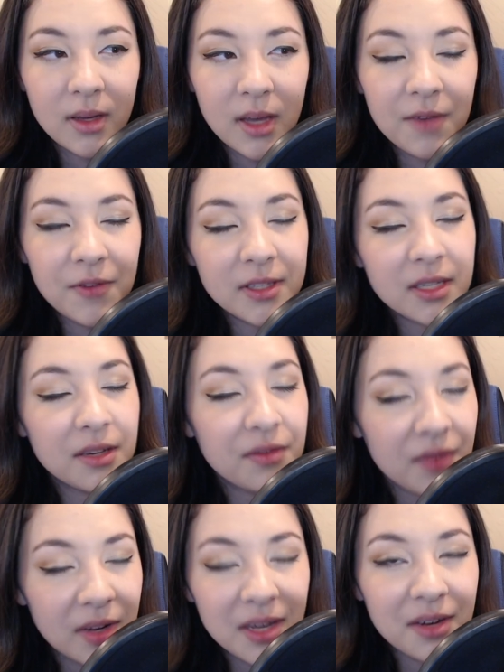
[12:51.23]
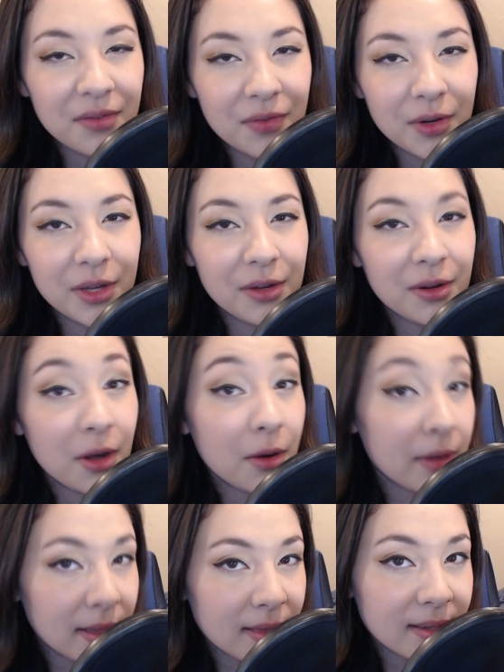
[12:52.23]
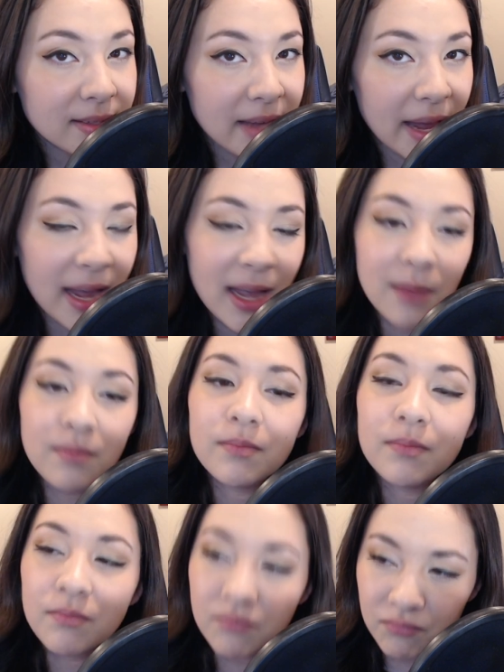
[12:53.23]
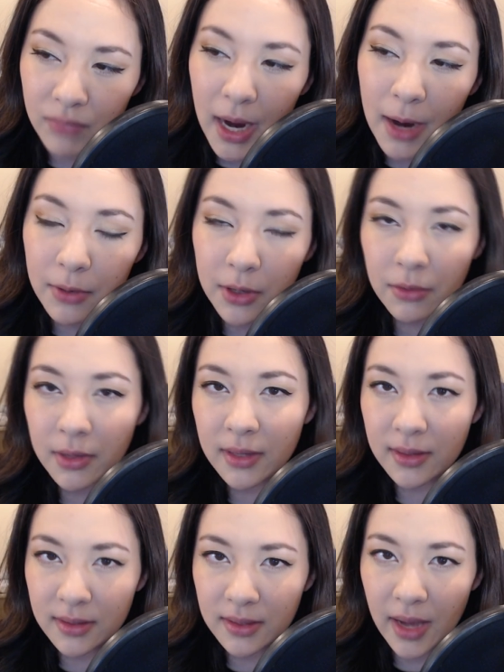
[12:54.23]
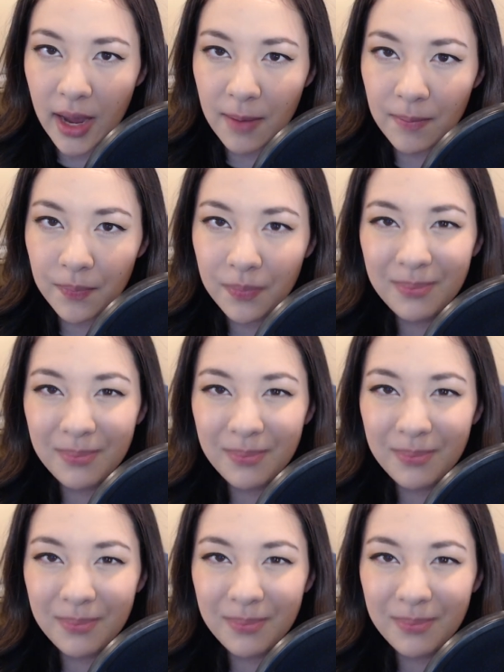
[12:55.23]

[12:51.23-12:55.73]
If it's convenient for you to go get this game, I would go get this game.